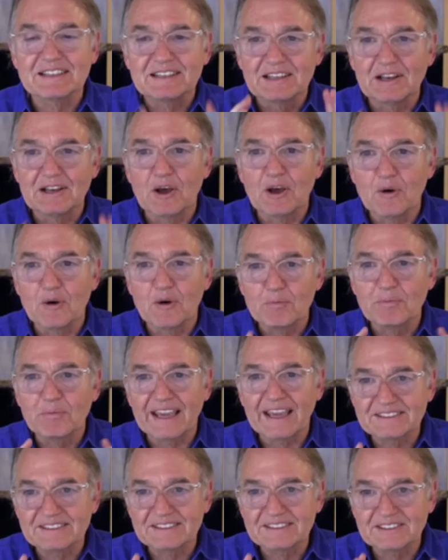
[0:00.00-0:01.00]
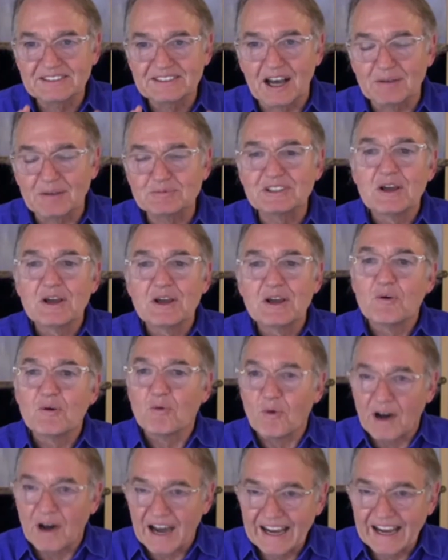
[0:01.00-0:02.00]
low-paying jobs.
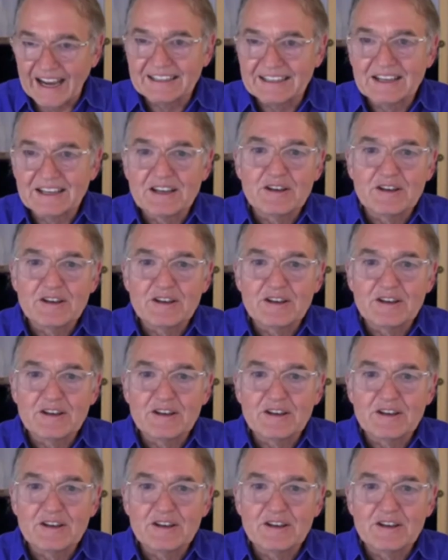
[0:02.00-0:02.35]
Why?